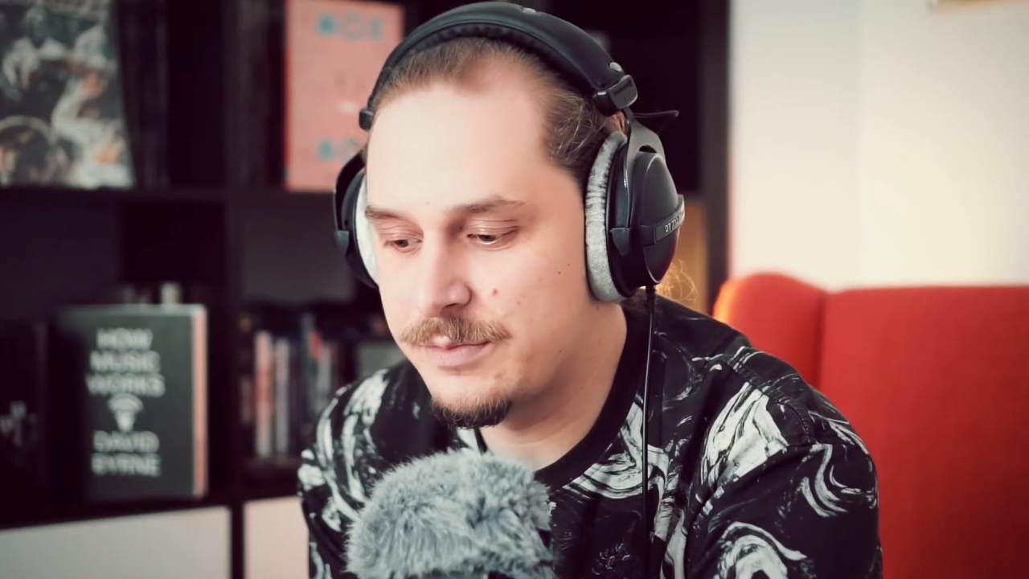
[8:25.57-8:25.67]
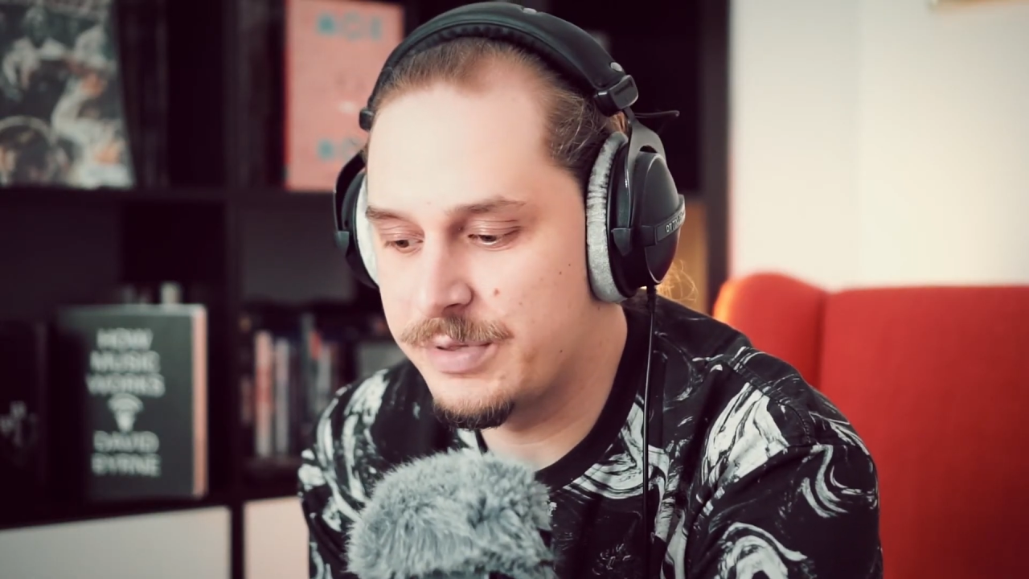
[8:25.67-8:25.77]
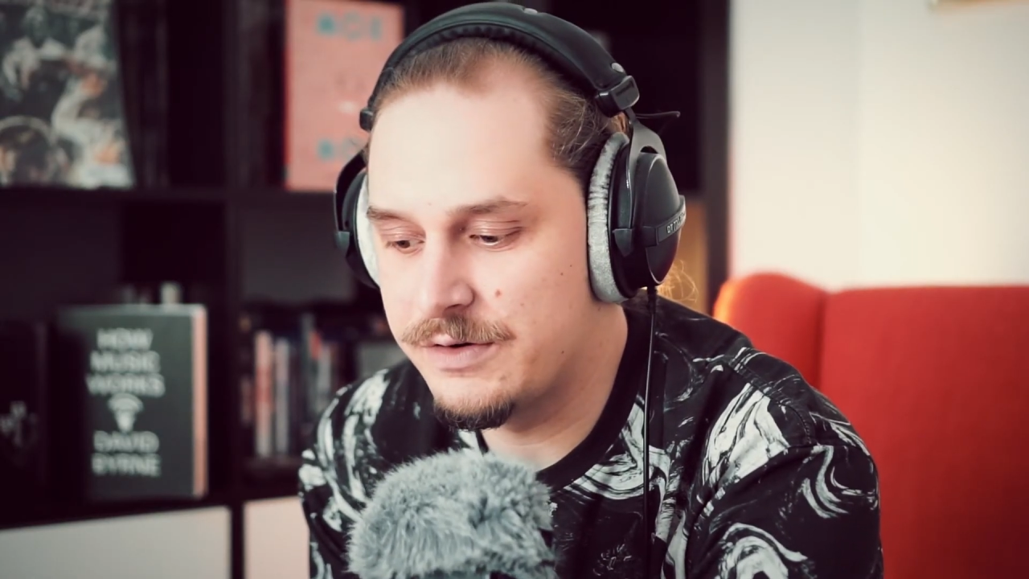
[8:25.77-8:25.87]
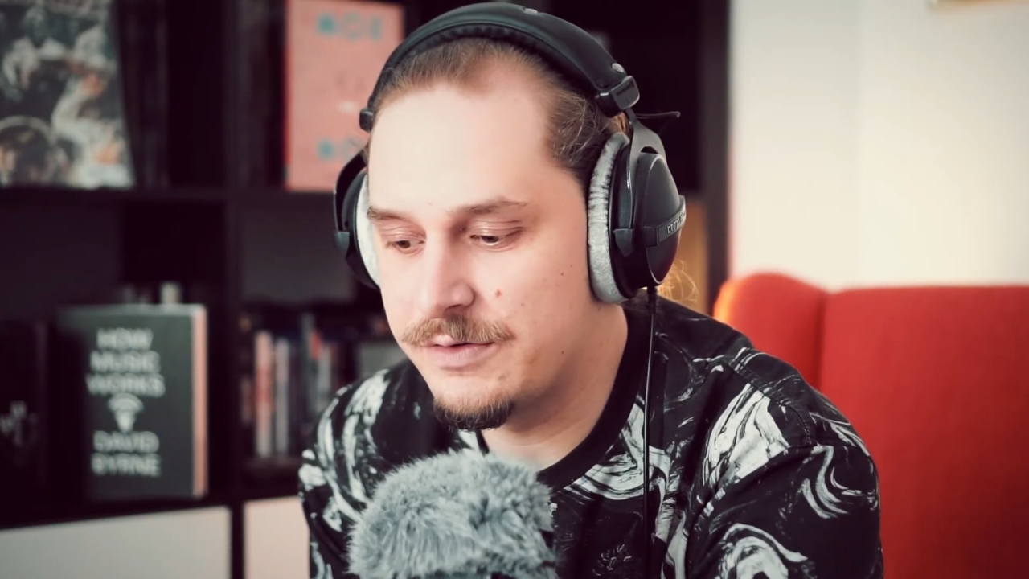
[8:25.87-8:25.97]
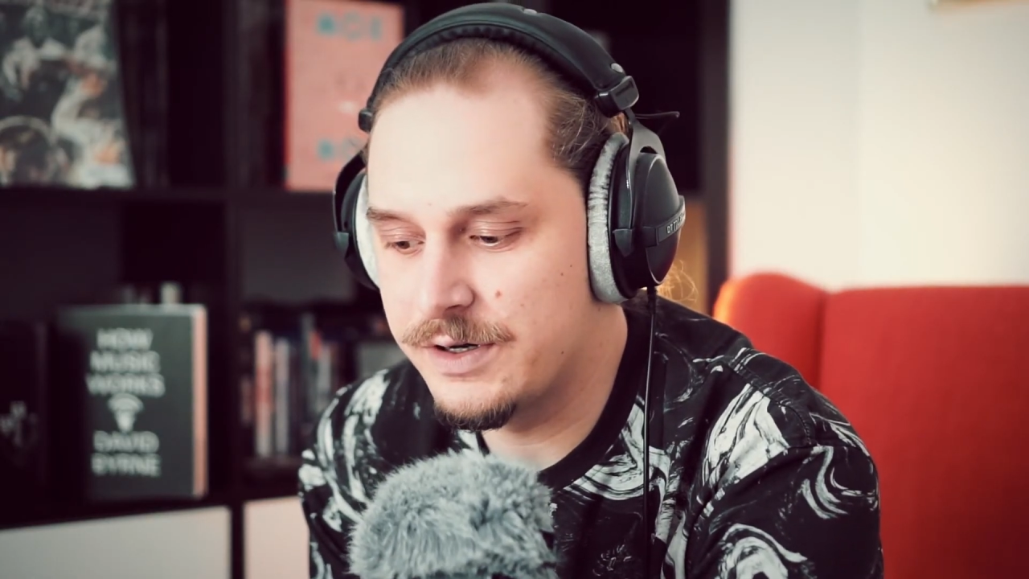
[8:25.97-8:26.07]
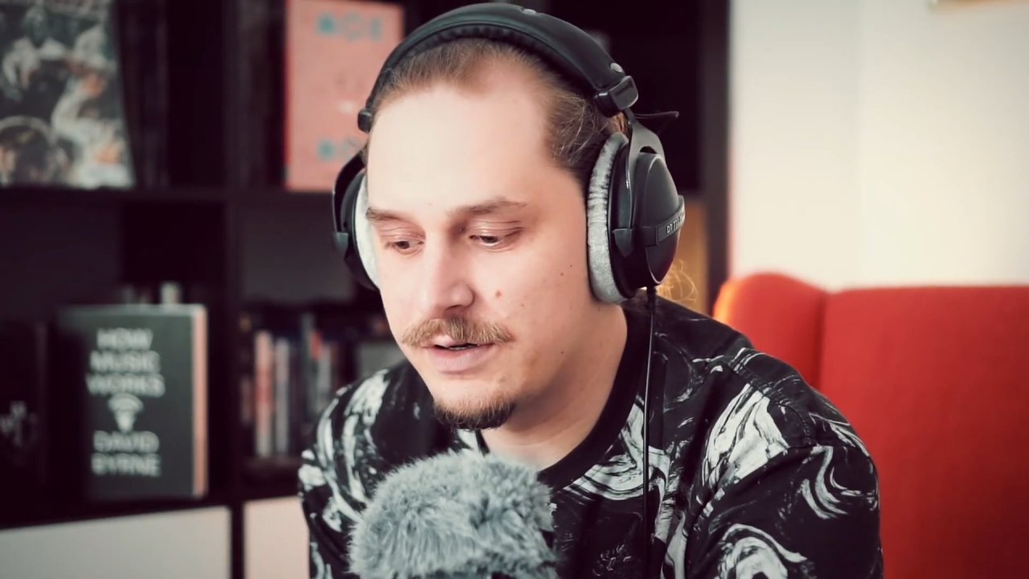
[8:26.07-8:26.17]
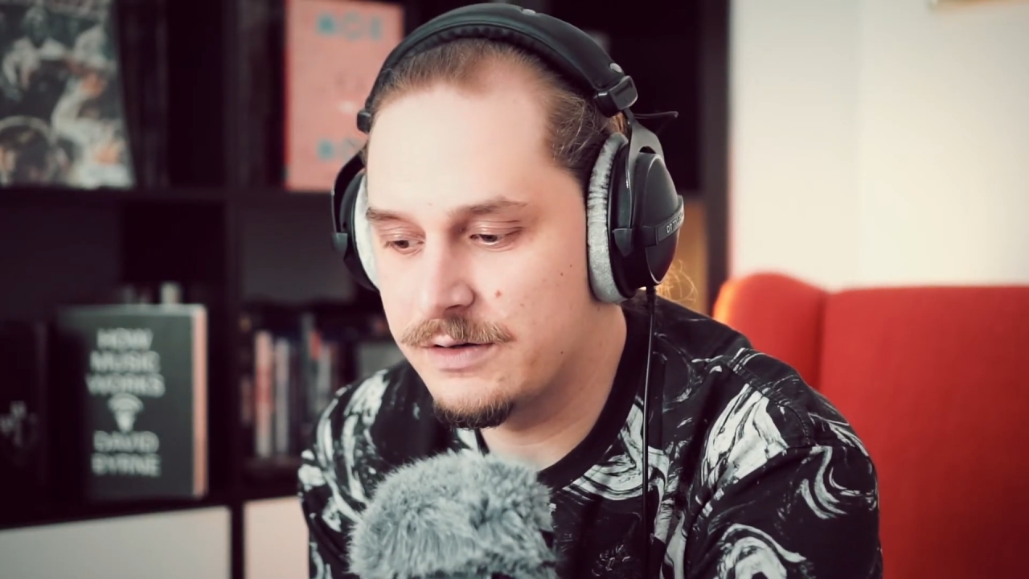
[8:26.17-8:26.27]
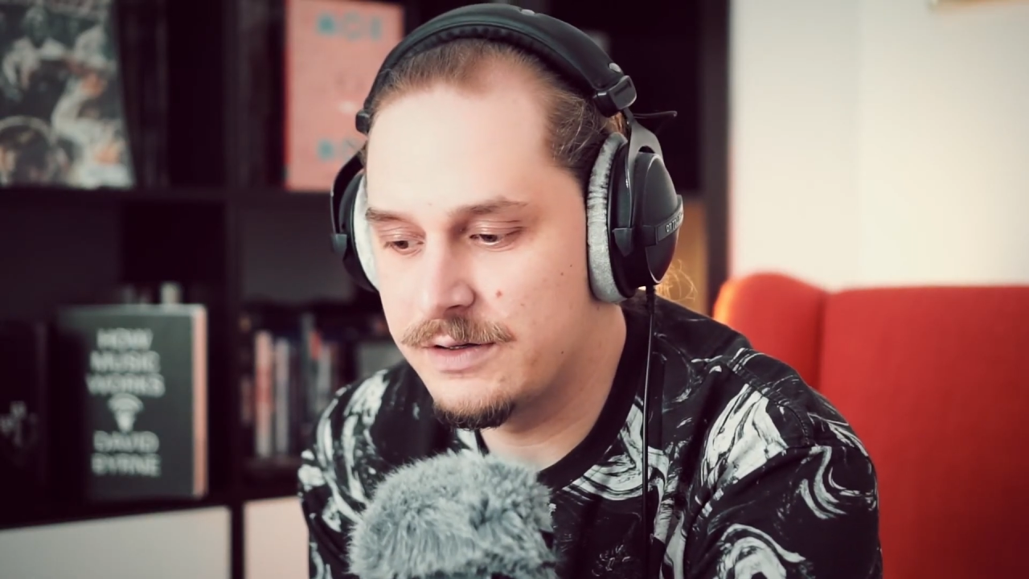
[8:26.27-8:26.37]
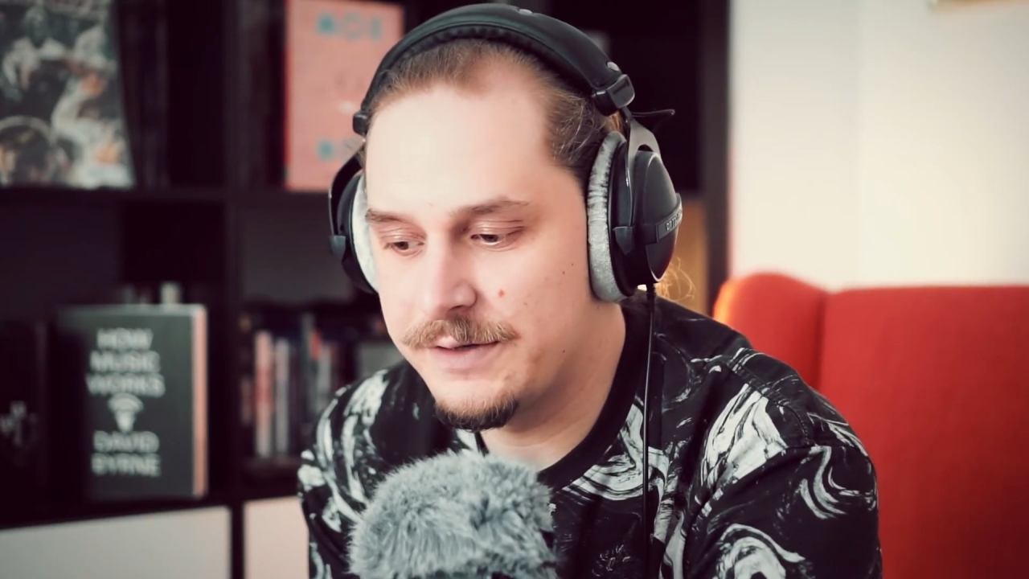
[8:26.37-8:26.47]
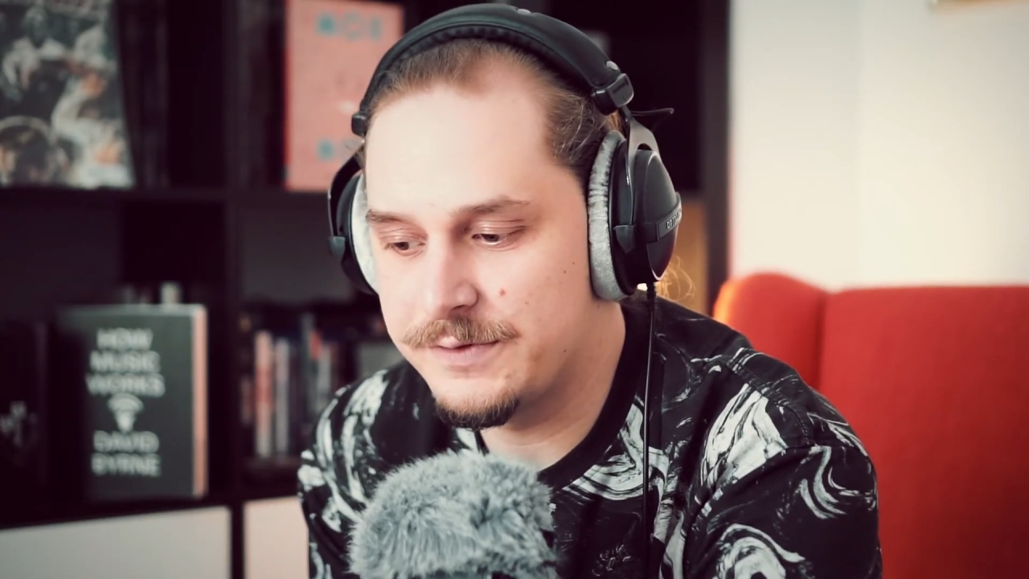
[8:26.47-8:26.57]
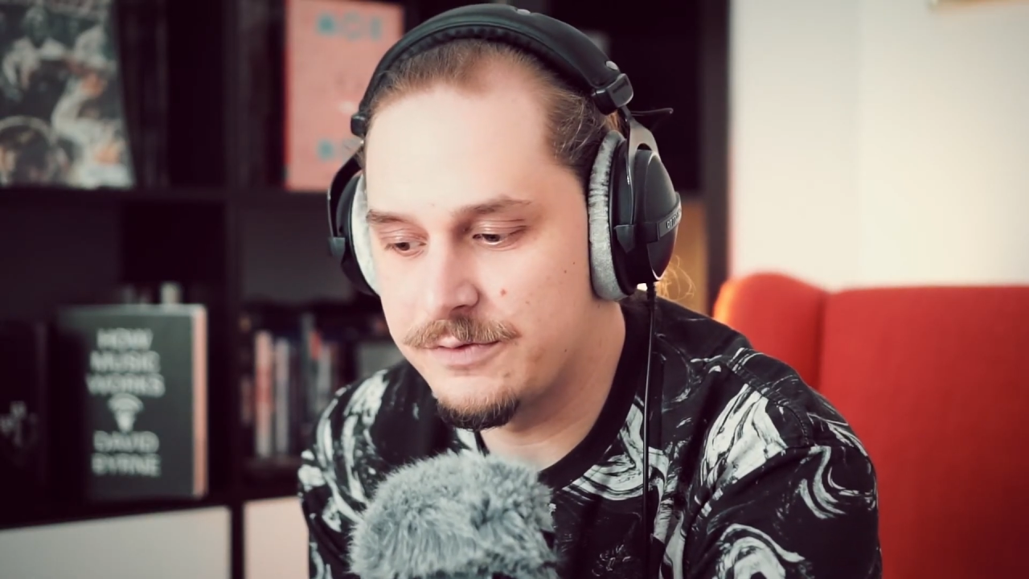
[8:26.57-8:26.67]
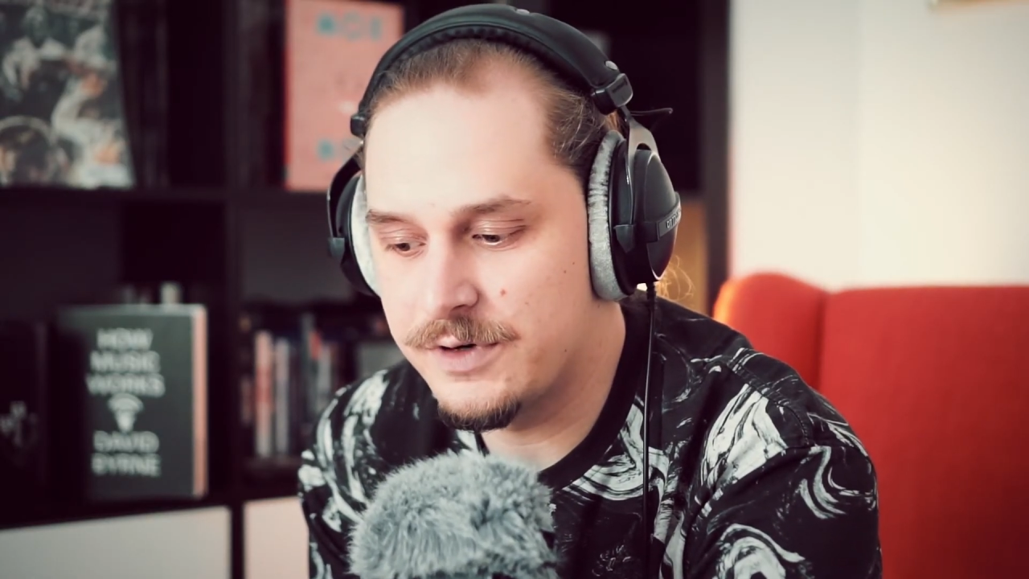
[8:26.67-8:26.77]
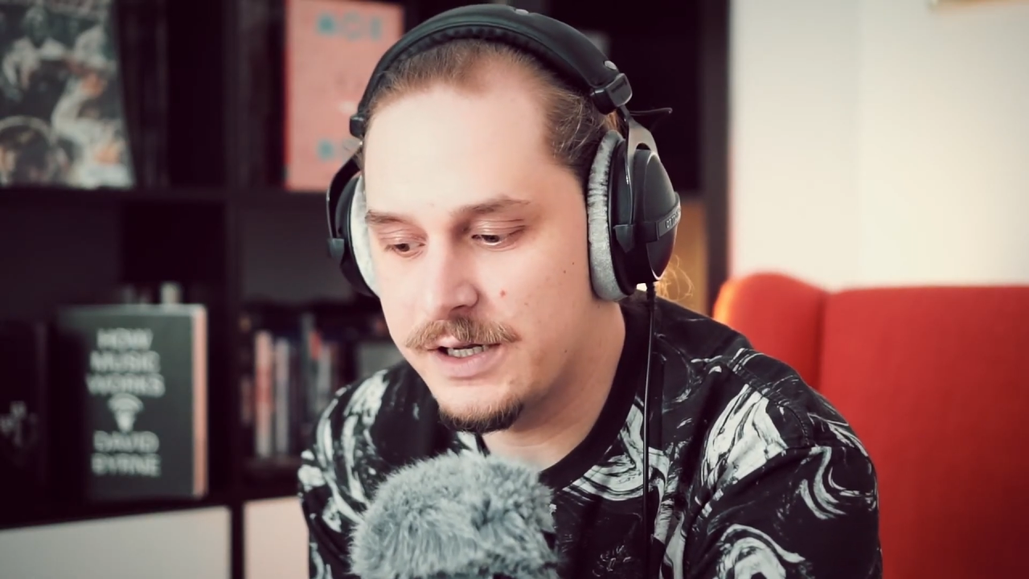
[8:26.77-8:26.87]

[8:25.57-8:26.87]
appearing left and